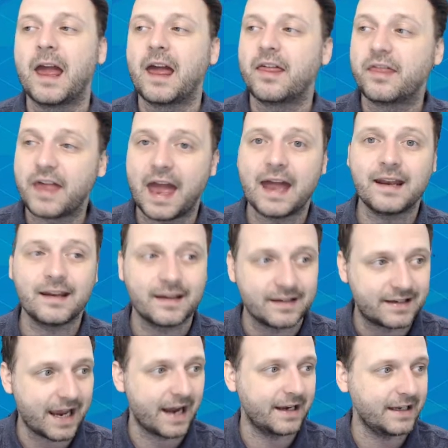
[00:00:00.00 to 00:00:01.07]
Then
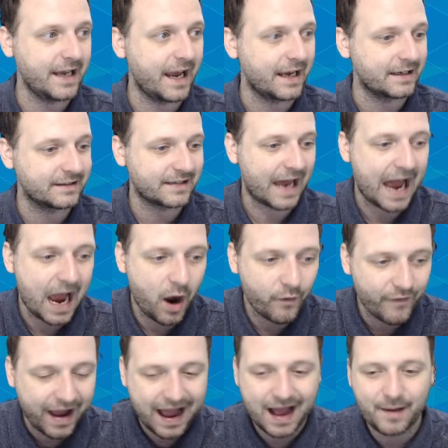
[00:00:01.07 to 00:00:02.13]
Danny Ings, out
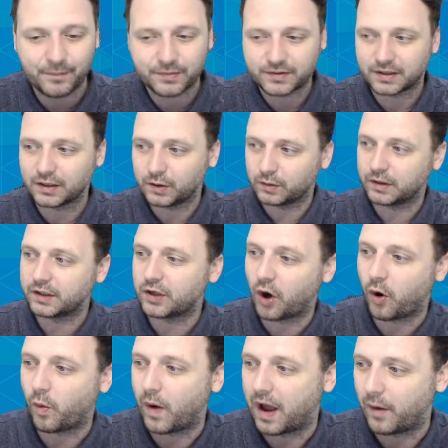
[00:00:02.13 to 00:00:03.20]
of absolutely
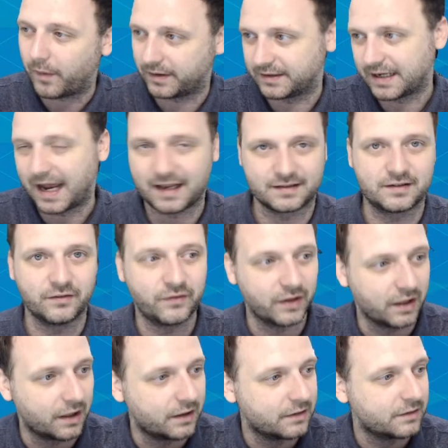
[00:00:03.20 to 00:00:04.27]
nowhere, went to Aston
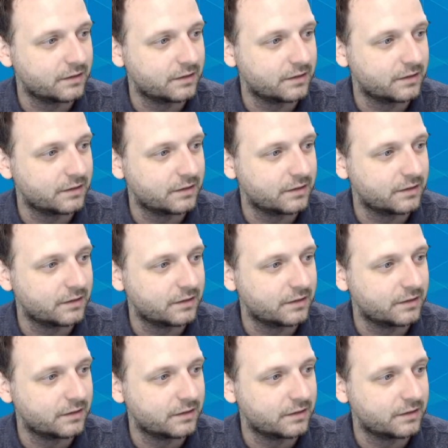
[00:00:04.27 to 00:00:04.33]
Villa.